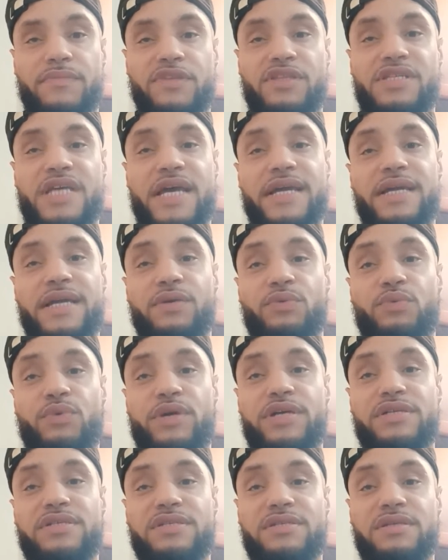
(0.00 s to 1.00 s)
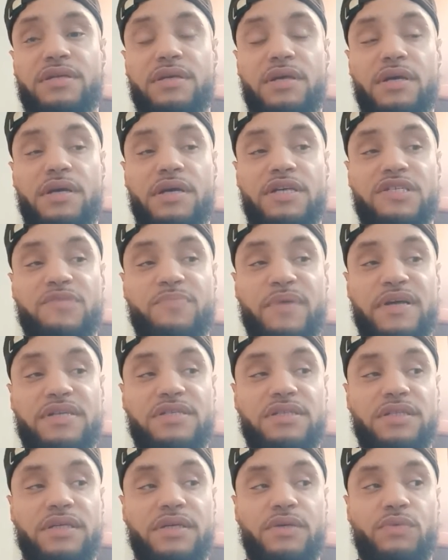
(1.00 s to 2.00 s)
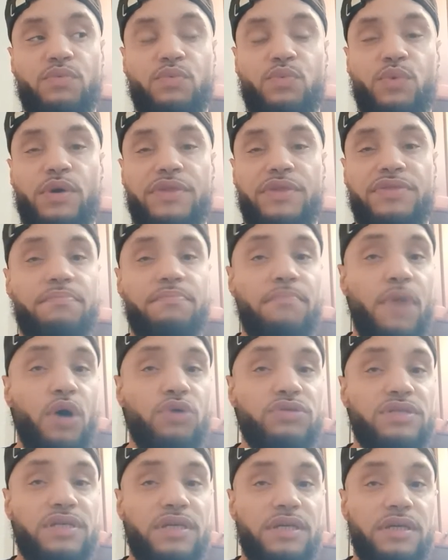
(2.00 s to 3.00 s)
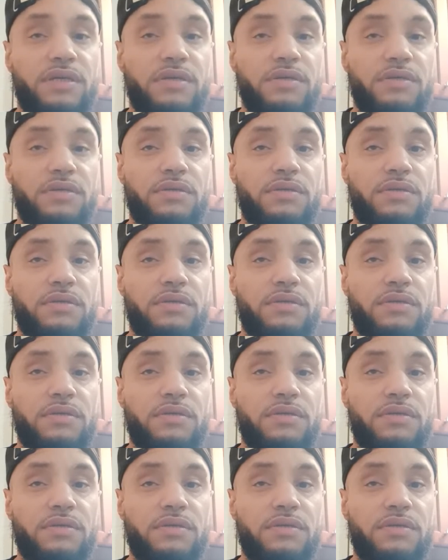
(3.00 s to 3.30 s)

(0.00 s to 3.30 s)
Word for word: taking risks, especially with multi,